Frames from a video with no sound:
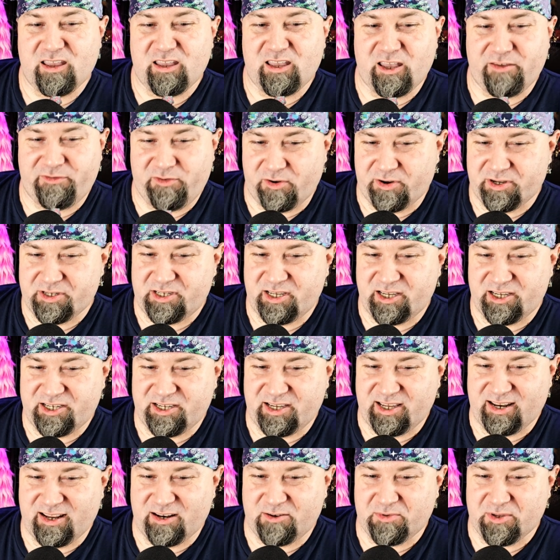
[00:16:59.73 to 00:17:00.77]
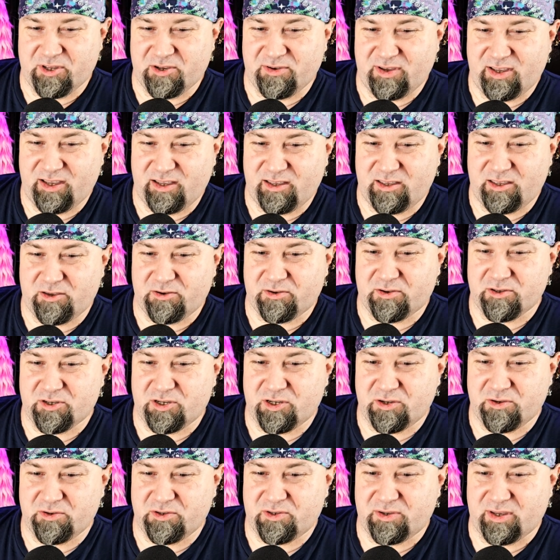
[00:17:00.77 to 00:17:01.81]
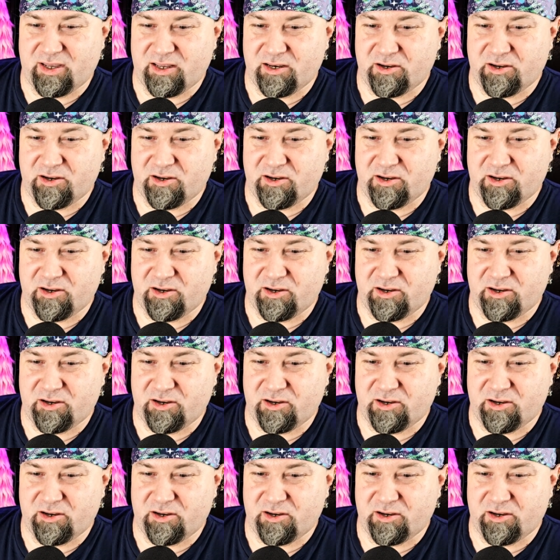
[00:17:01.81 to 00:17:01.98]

If you are satiated when you hit, you can choose to